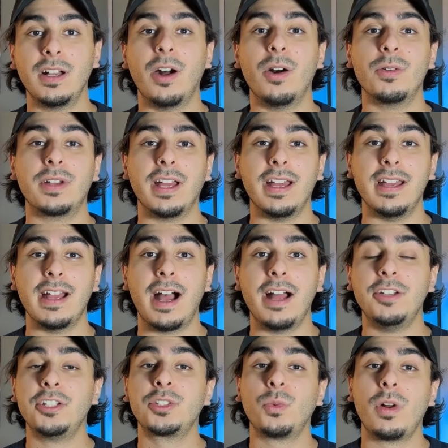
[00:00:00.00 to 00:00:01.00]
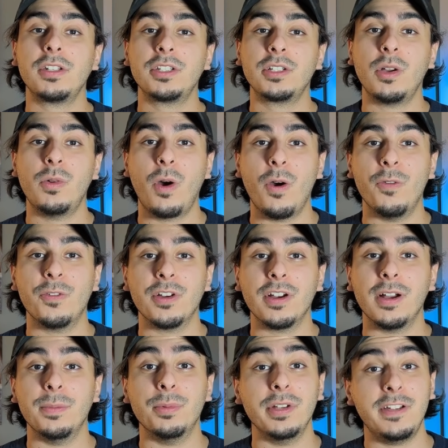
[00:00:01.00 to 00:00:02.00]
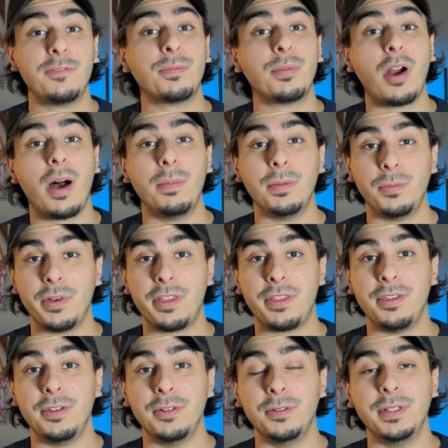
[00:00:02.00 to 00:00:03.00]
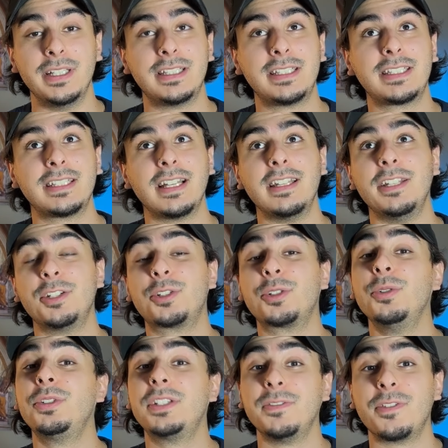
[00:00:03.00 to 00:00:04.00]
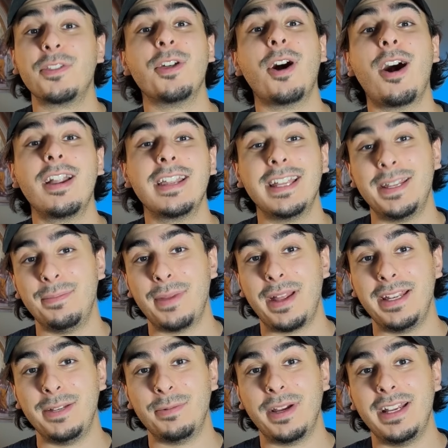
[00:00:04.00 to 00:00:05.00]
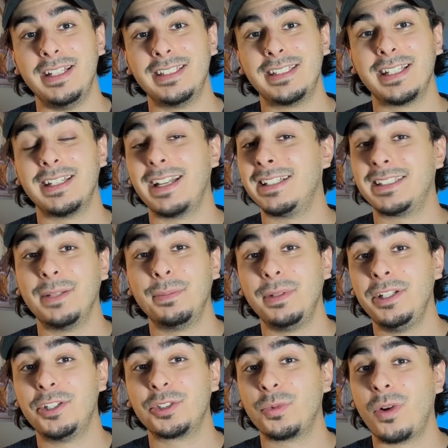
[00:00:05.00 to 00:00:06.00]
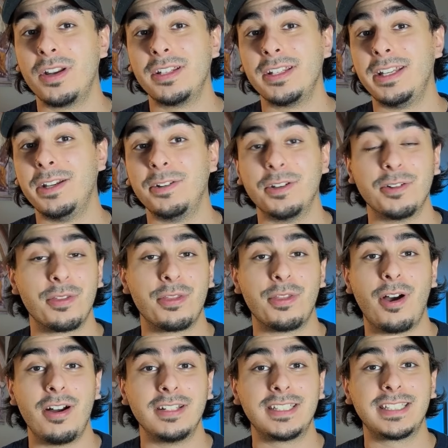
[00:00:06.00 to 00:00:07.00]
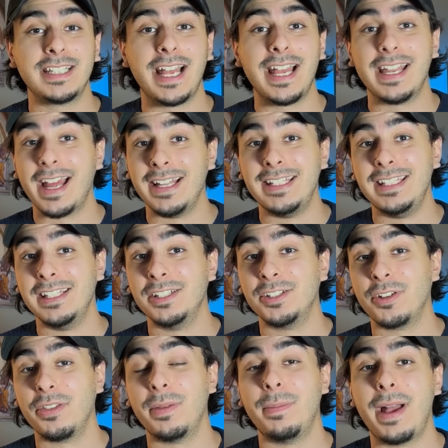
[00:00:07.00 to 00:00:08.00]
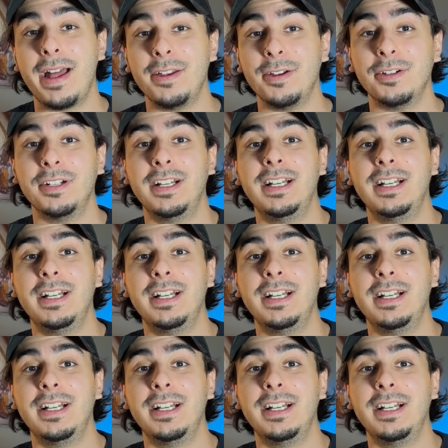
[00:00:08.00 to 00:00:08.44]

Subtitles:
Okay, I just want to go over a brief problem with you. It's an intrusive thought in many ways, and I simply just wanted to hear your thoughts and ideas on the matter.